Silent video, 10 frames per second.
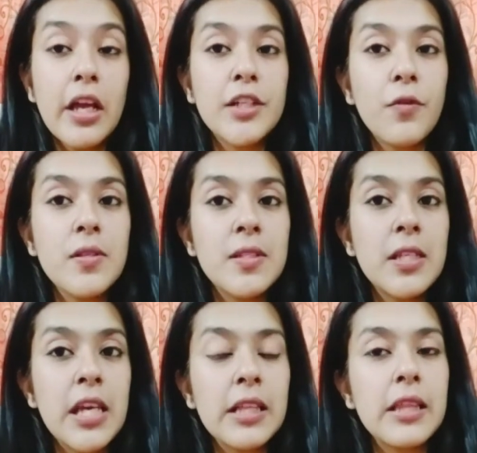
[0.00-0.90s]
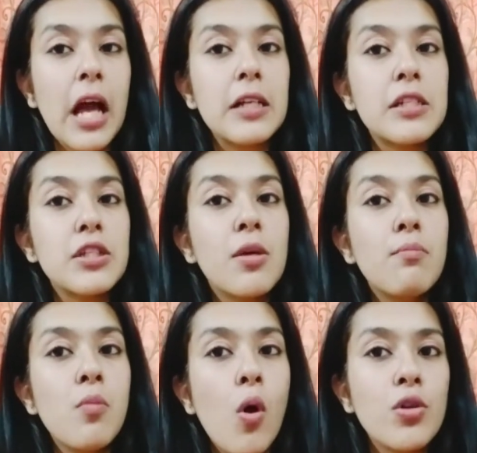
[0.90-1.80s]
It was seen that the
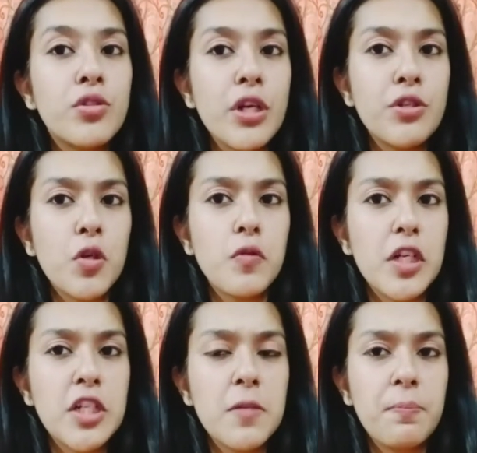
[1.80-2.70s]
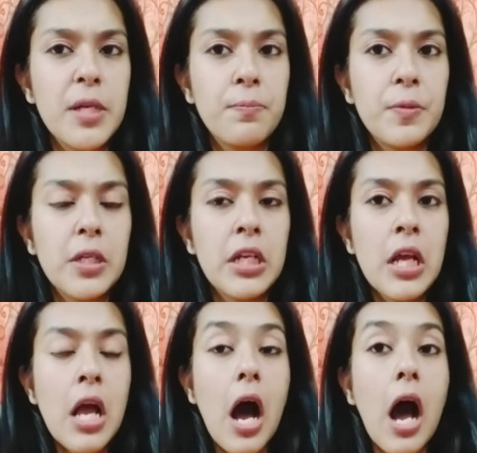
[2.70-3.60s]
most introverted people
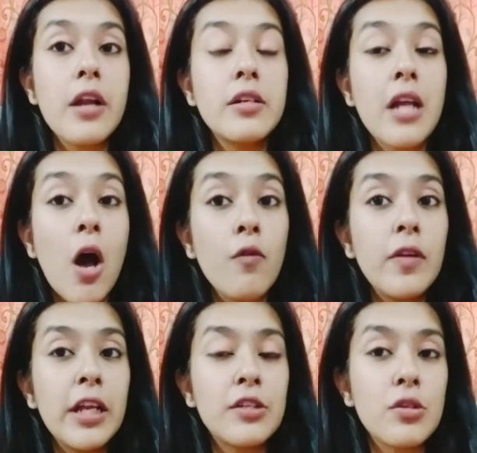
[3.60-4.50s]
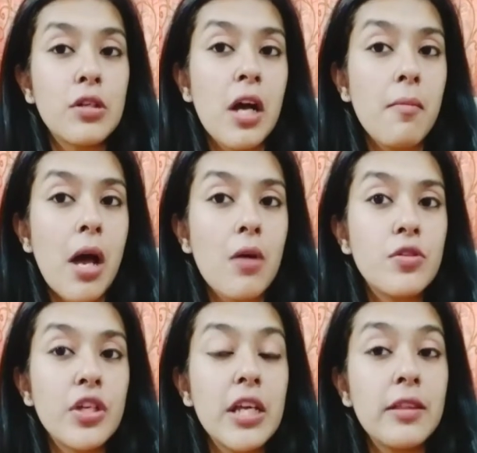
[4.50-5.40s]
are now willing to come
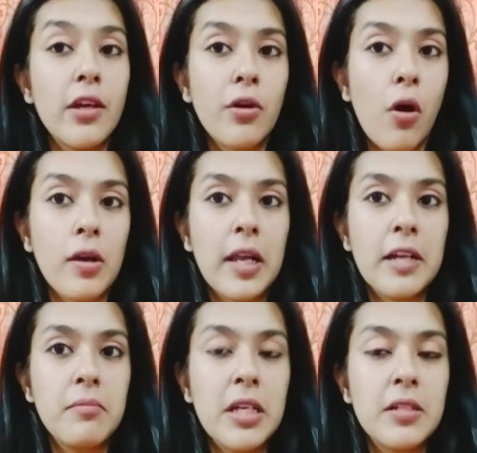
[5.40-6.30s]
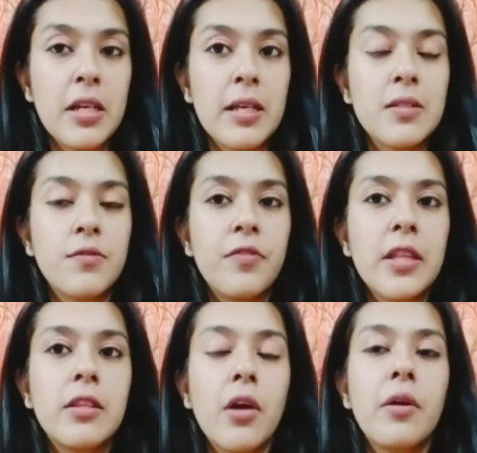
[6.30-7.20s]
out in their online meetings
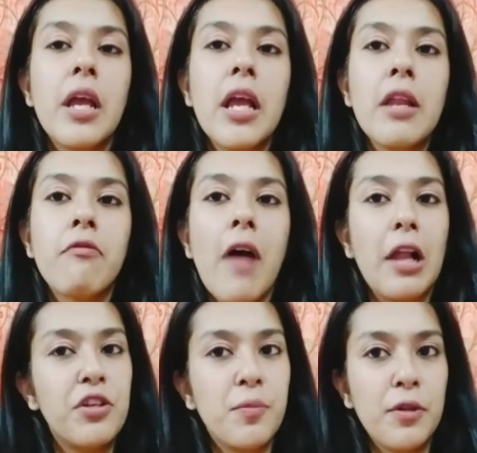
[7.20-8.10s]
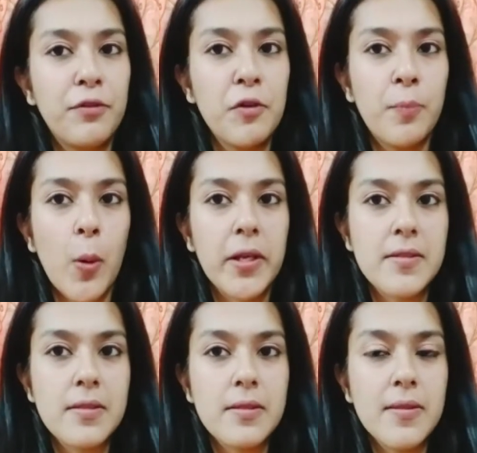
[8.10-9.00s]
with their invaluable
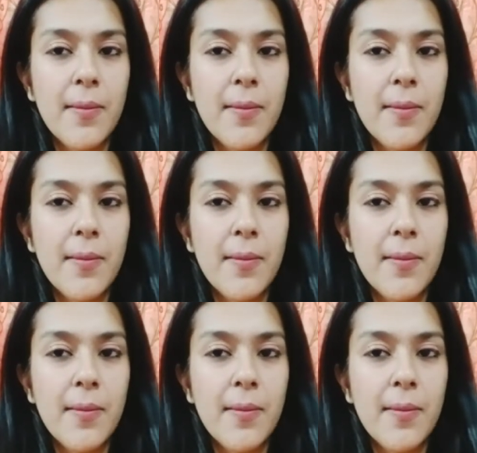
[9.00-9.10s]
viewpoints.